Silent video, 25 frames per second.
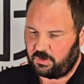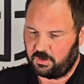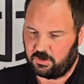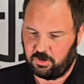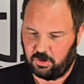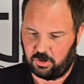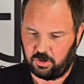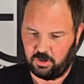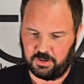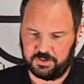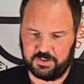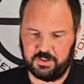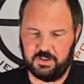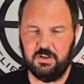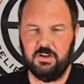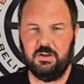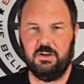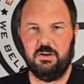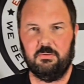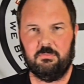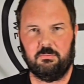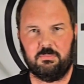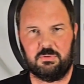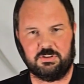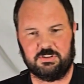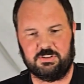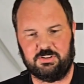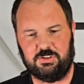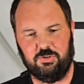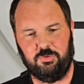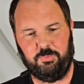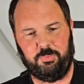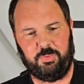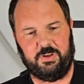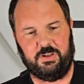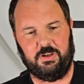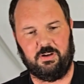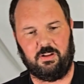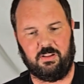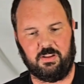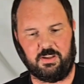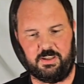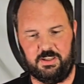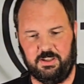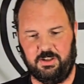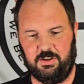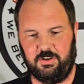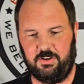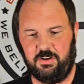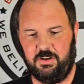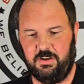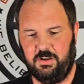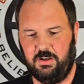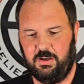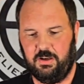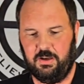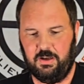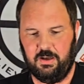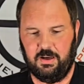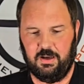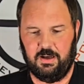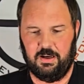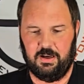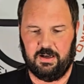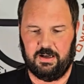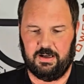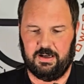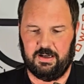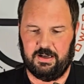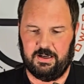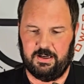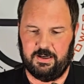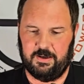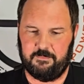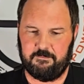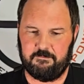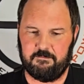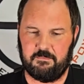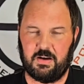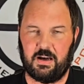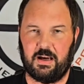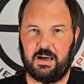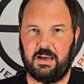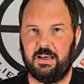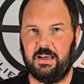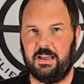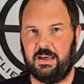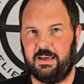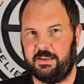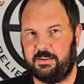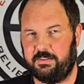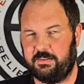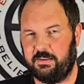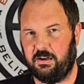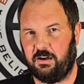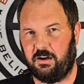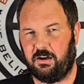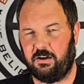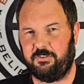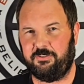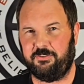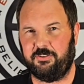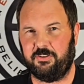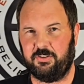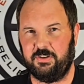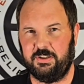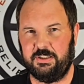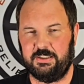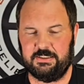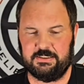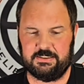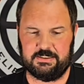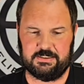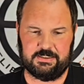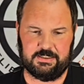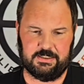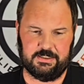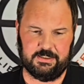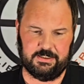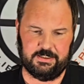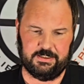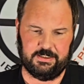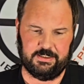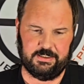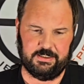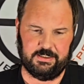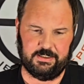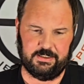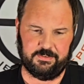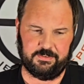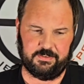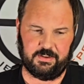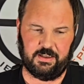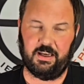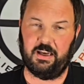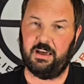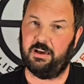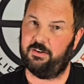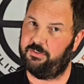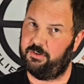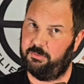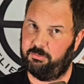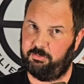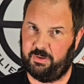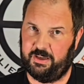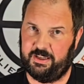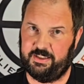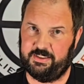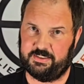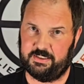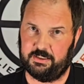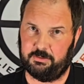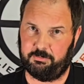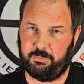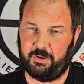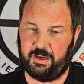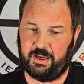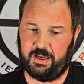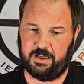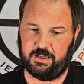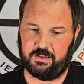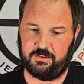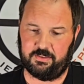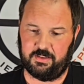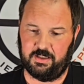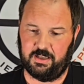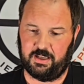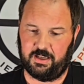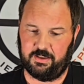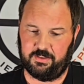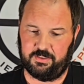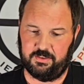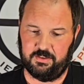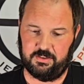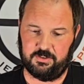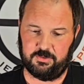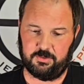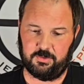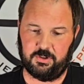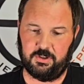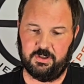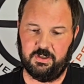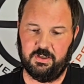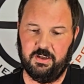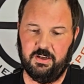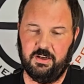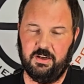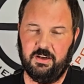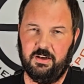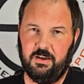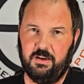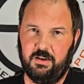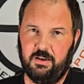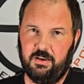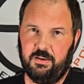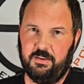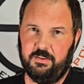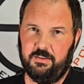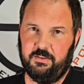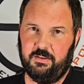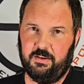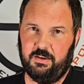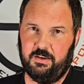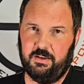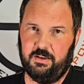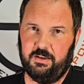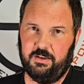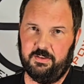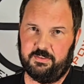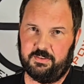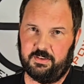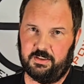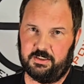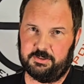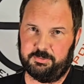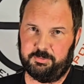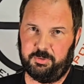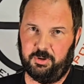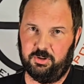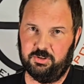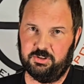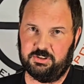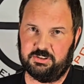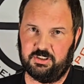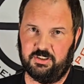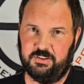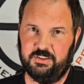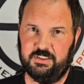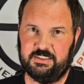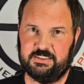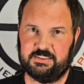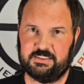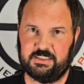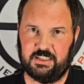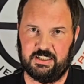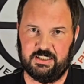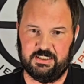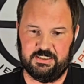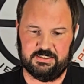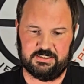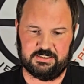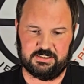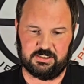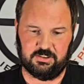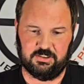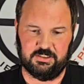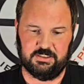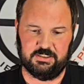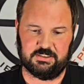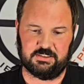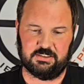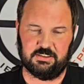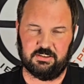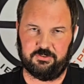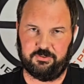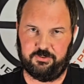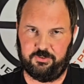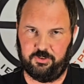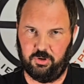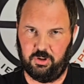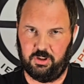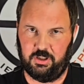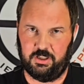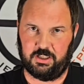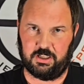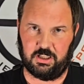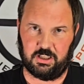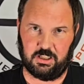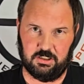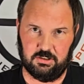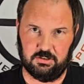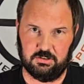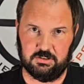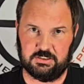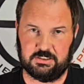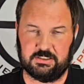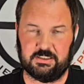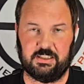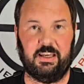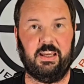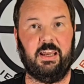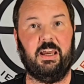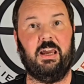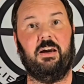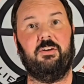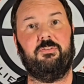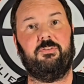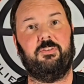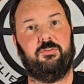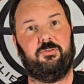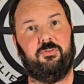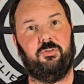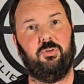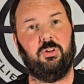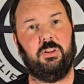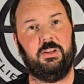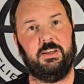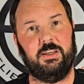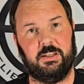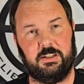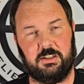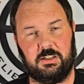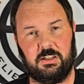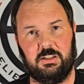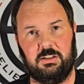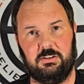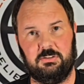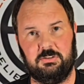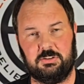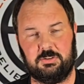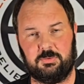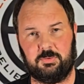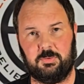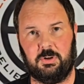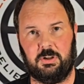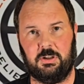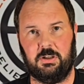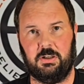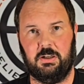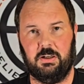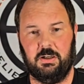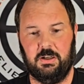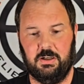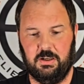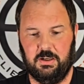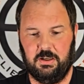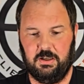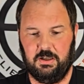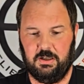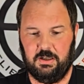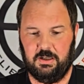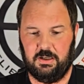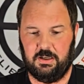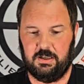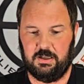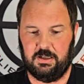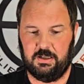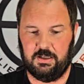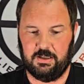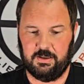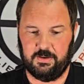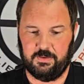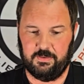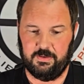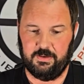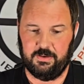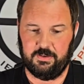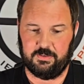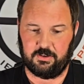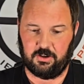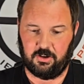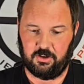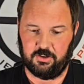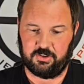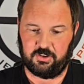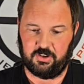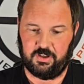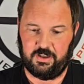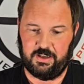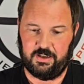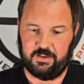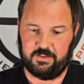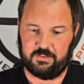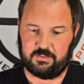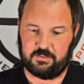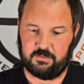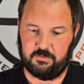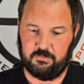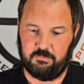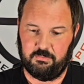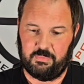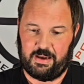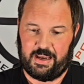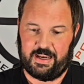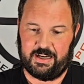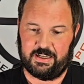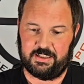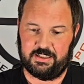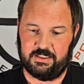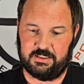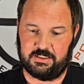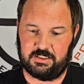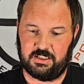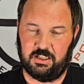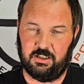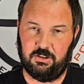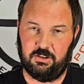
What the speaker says: called Marsupial Gear. I like the offerings. They have a basic pack like this one. It's exposed on the side, so it's not fully closed. They have a fully enclosed one. It also has magnet